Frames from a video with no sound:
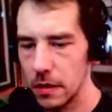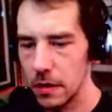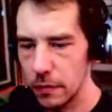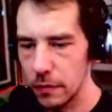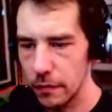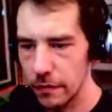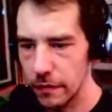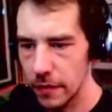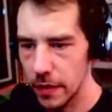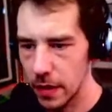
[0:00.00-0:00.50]

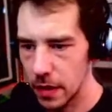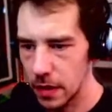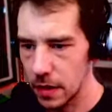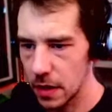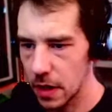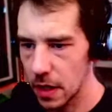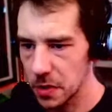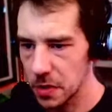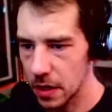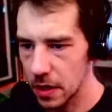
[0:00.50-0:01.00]
If you
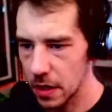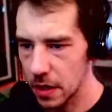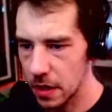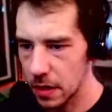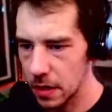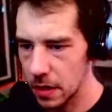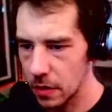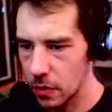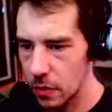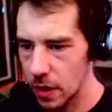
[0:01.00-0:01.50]
guys got
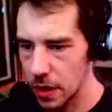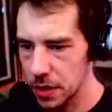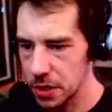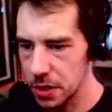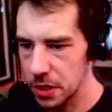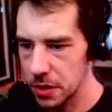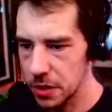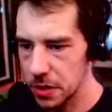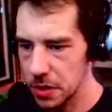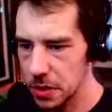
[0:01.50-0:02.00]
any
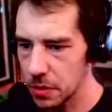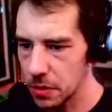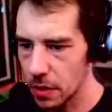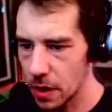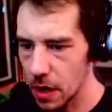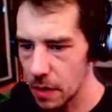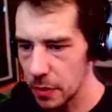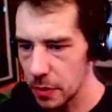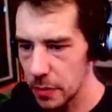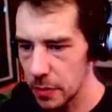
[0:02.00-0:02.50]
questions,
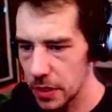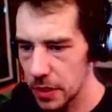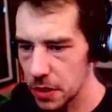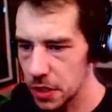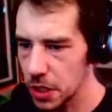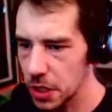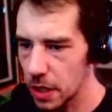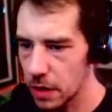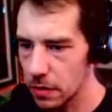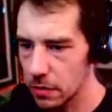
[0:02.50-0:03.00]
drop them in
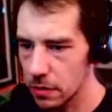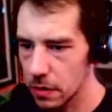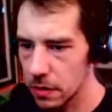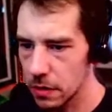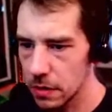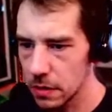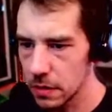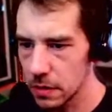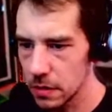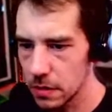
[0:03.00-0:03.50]

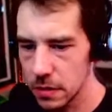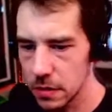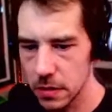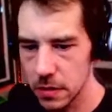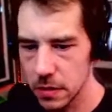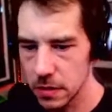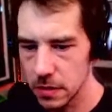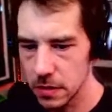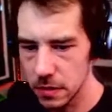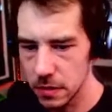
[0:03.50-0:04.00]
general.
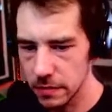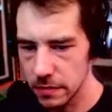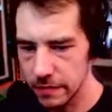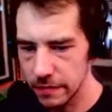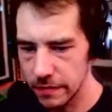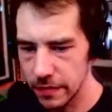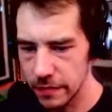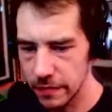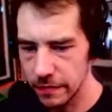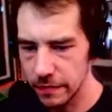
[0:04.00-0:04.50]

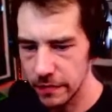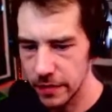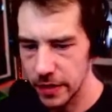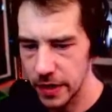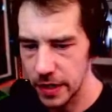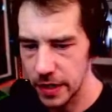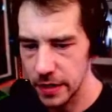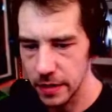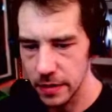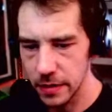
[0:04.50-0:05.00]
Feel
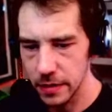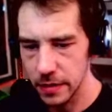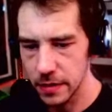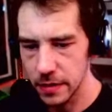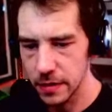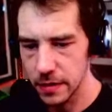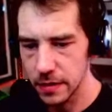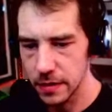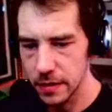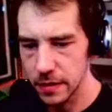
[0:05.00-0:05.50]
free.
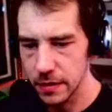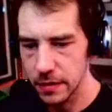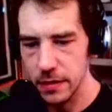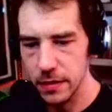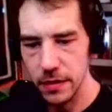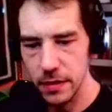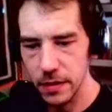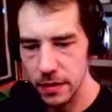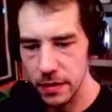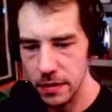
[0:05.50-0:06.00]

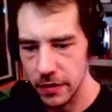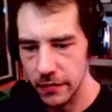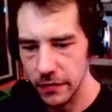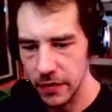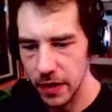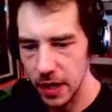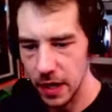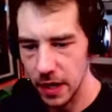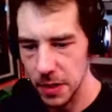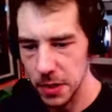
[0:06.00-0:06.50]
I'll give
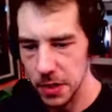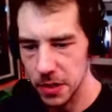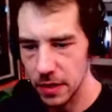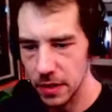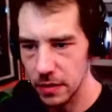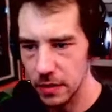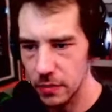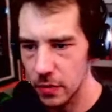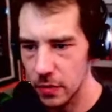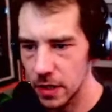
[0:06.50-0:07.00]
an
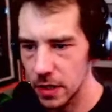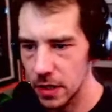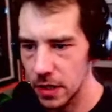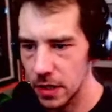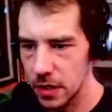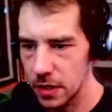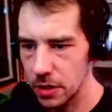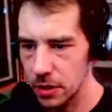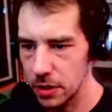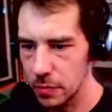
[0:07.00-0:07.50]
answer. 1
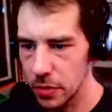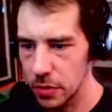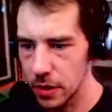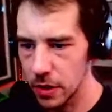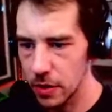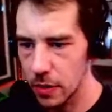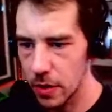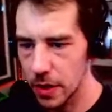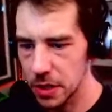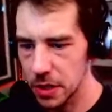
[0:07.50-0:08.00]
DTube per
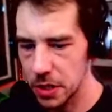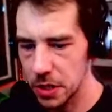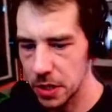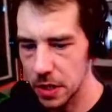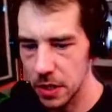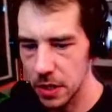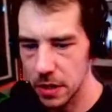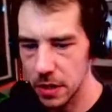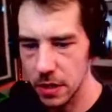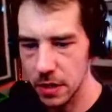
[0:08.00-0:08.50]

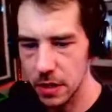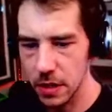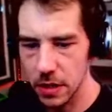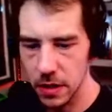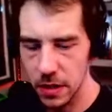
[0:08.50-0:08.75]
question.